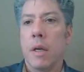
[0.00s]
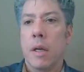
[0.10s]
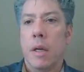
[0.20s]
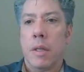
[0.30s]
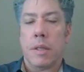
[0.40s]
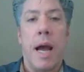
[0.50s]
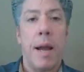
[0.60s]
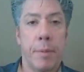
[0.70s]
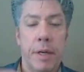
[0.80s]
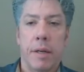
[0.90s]
Uh, the
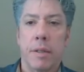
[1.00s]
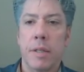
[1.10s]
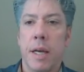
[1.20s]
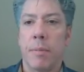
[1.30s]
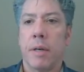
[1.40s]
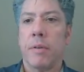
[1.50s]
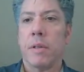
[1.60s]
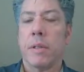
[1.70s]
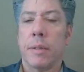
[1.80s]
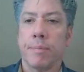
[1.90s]
timer counts time
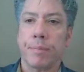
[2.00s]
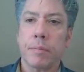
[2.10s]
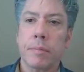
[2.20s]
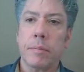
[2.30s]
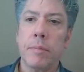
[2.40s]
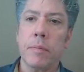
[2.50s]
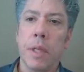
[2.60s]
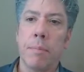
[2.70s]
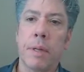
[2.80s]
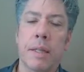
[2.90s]
obviously.
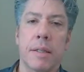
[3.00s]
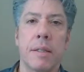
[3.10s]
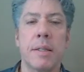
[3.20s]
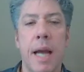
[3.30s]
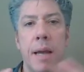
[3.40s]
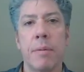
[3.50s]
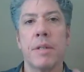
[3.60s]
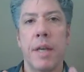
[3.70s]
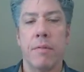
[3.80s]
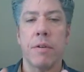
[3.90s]
But the
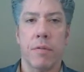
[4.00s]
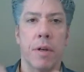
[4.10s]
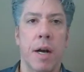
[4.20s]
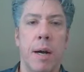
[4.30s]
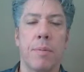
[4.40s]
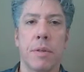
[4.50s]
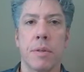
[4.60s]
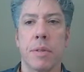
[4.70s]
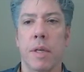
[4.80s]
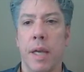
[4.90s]
timers have different
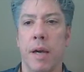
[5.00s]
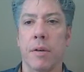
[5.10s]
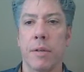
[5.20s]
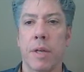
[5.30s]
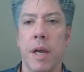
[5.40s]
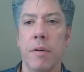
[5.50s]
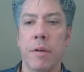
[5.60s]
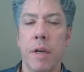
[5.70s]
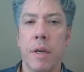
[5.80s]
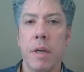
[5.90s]
options than counters have.
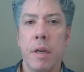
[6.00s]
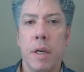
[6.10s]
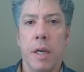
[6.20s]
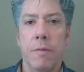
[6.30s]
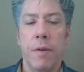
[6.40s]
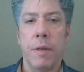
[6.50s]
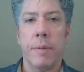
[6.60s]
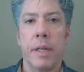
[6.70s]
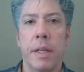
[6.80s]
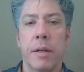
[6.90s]
And
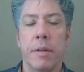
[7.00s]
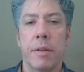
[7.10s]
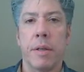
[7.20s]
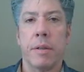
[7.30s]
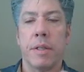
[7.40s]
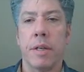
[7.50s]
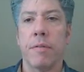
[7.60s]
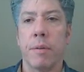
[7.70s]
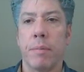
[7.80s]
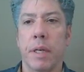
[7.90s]
fundamentally they're, they're
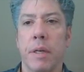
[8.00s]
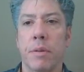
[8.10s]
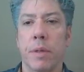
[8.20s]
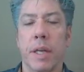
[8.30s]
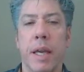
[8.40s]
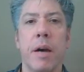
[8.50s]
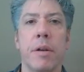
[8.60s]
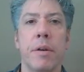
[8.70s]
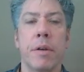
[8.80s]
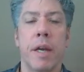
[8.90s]
different because with a counter
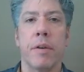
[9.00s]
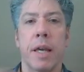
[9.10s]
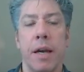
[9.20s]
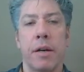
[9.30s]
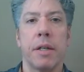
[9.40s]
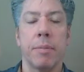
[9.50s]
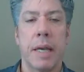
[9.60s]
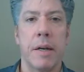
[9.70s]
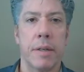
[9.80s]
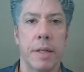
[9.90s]
you could have a count up,
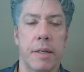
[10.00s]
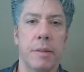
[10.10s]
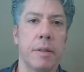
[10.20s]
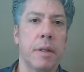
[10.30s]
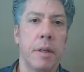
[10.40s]
count down,